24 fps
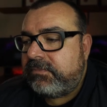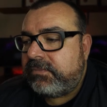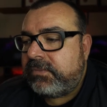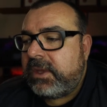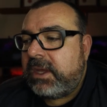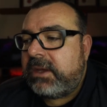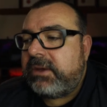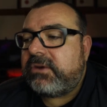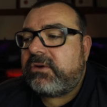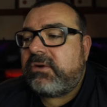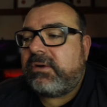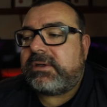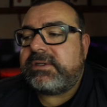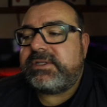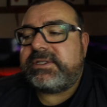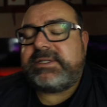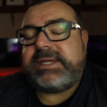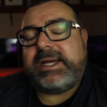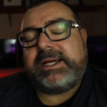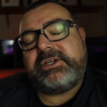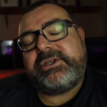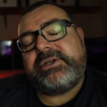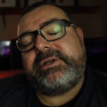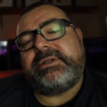
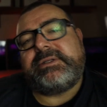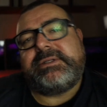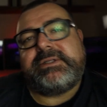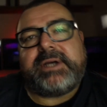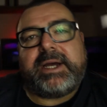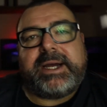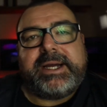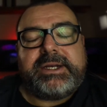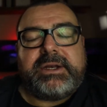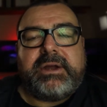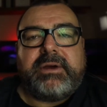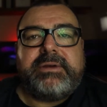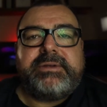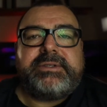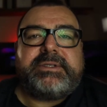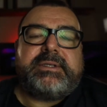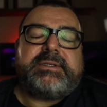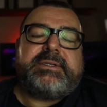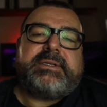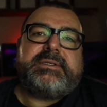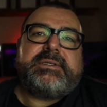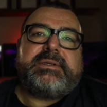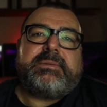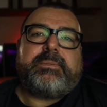Cross-sectional
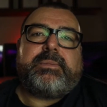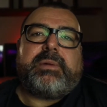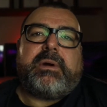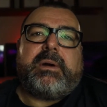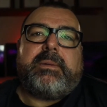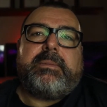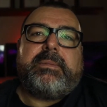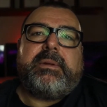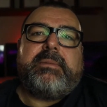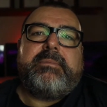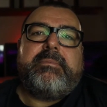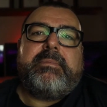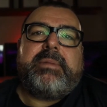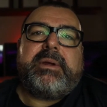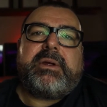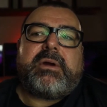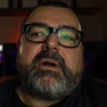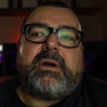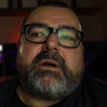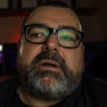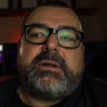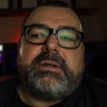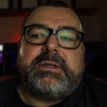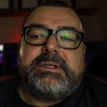diagnosis is a problem
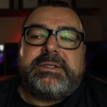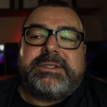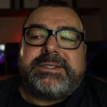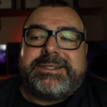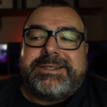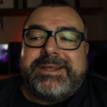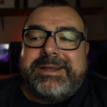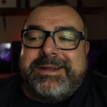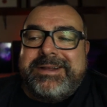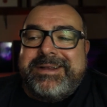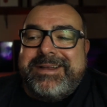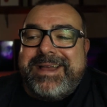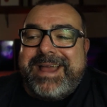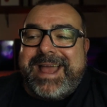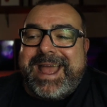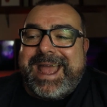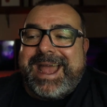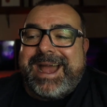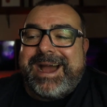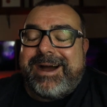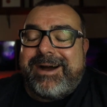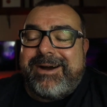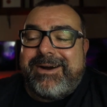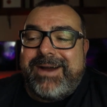because
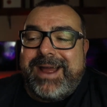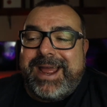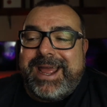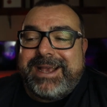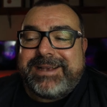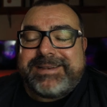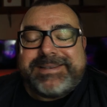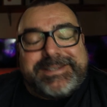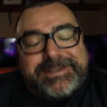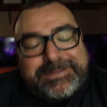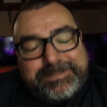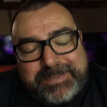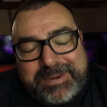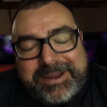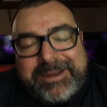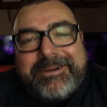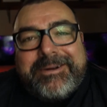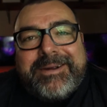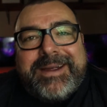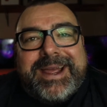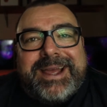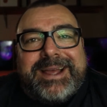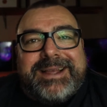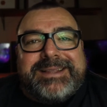our
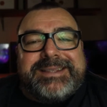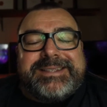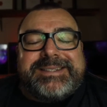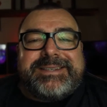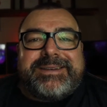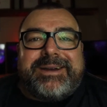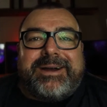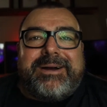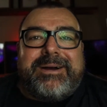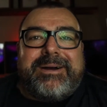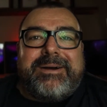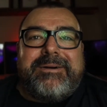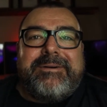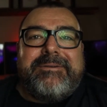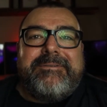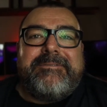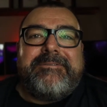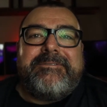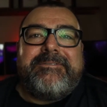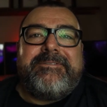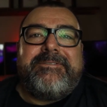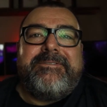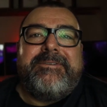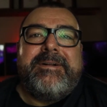experience
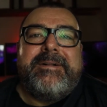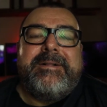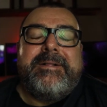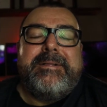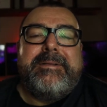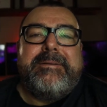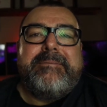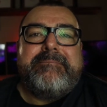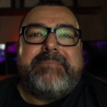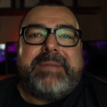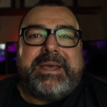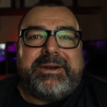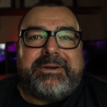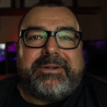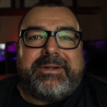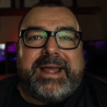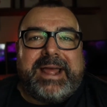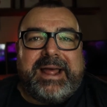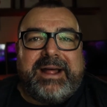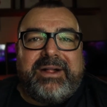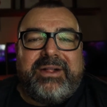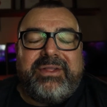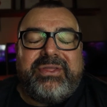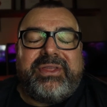of mental
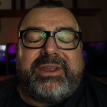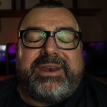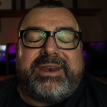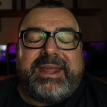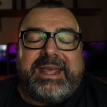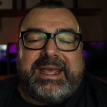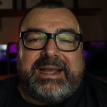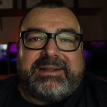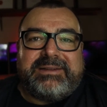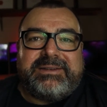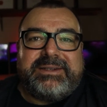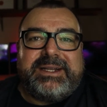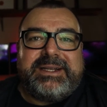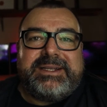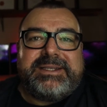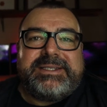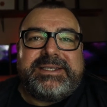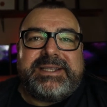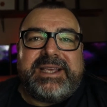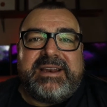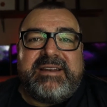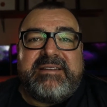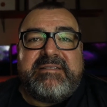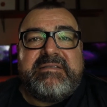health and illness
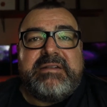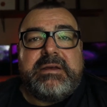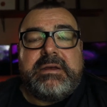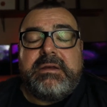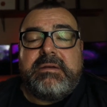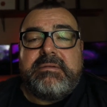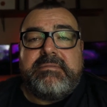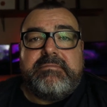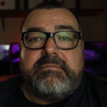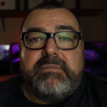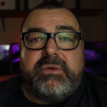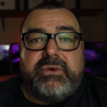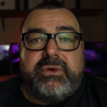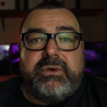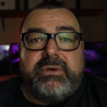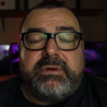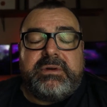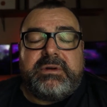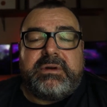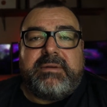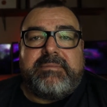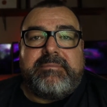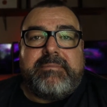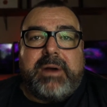and mood
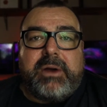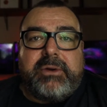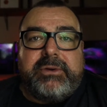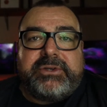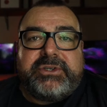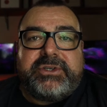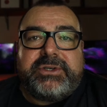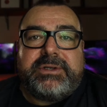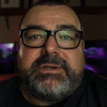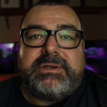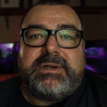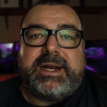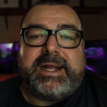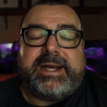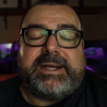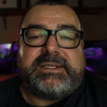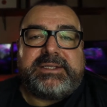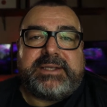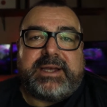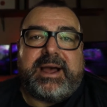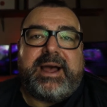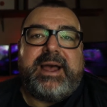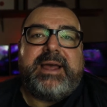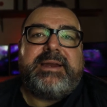and emotion and
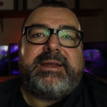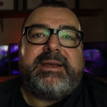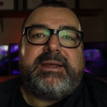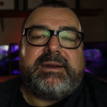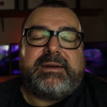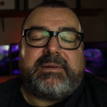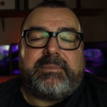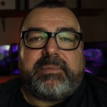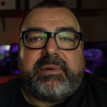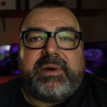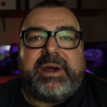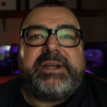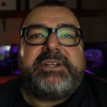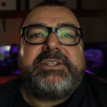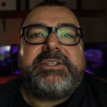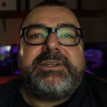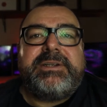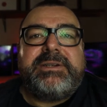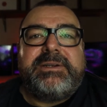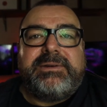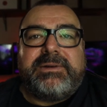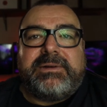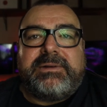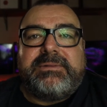anxiety and depression
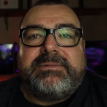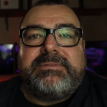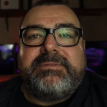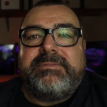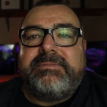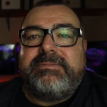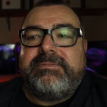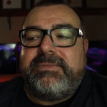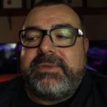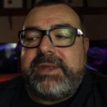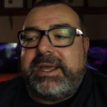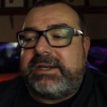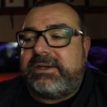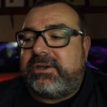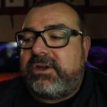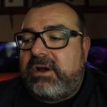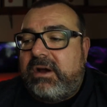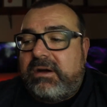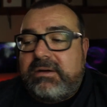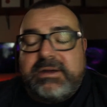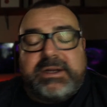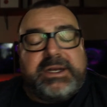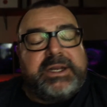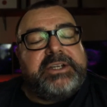and
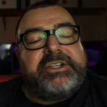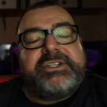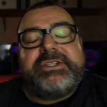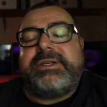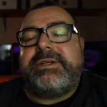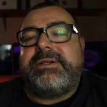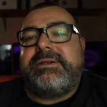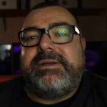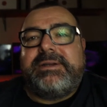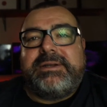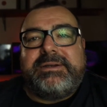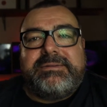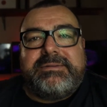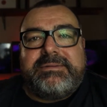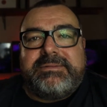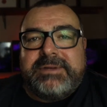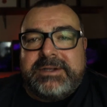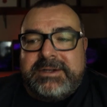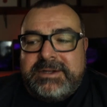cognition